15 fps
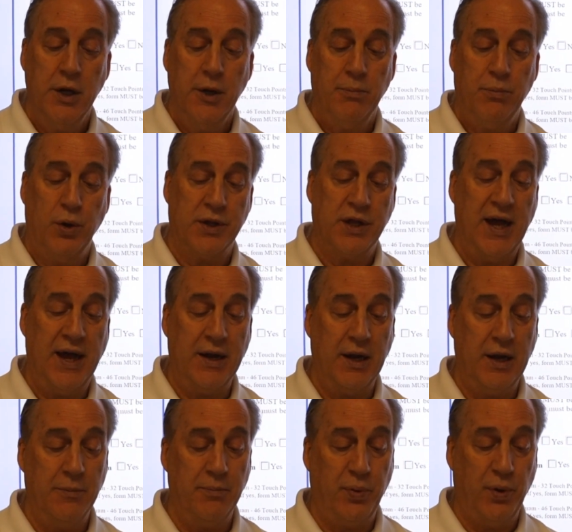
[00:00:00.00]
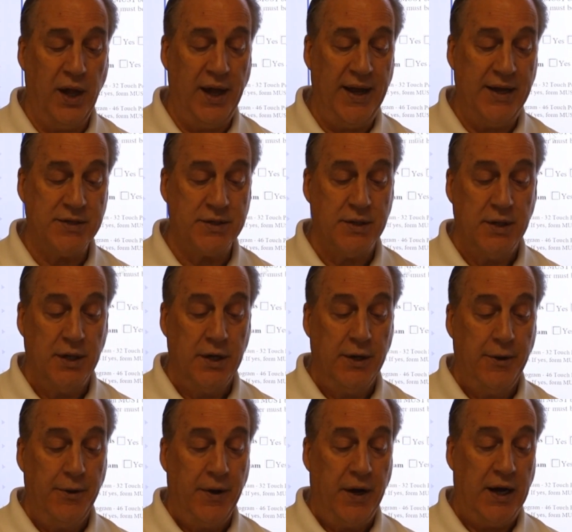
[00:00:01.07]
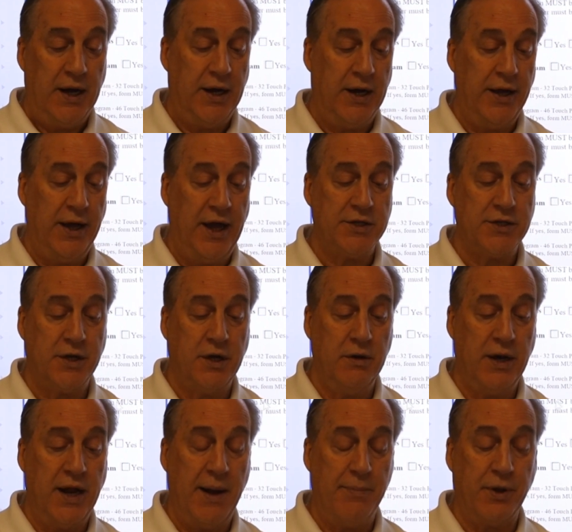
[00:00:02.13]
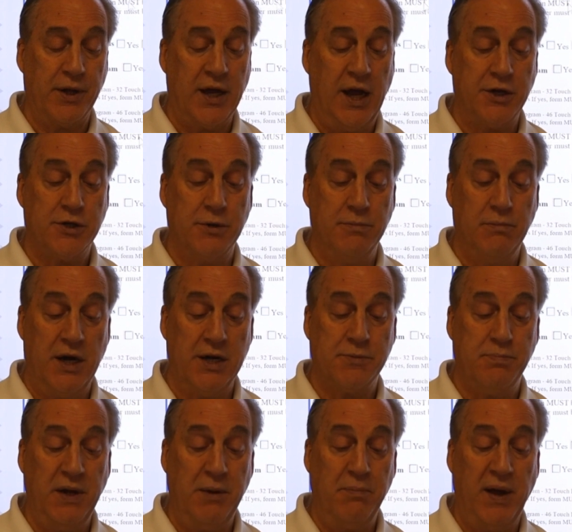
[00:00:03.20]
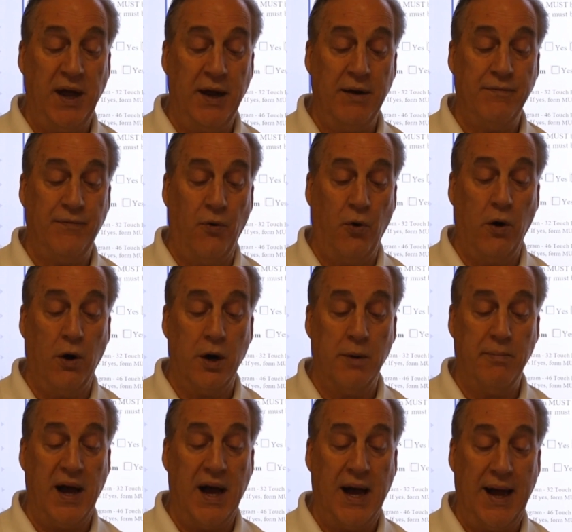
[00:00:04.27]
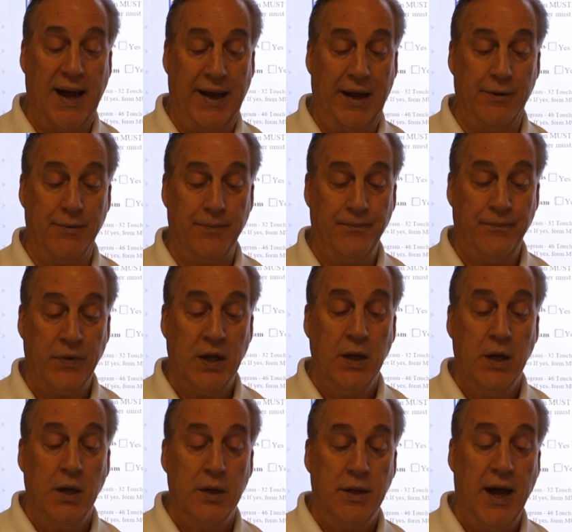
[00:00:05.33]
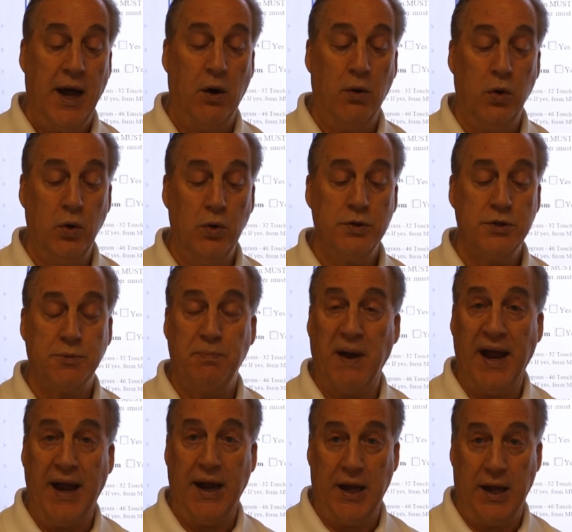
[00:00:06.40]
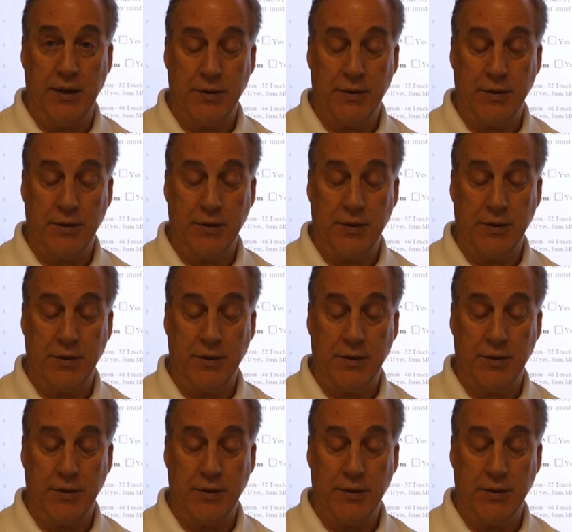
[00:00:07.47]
Put that in place. Executed application must be paid for by. Now, who's paying it?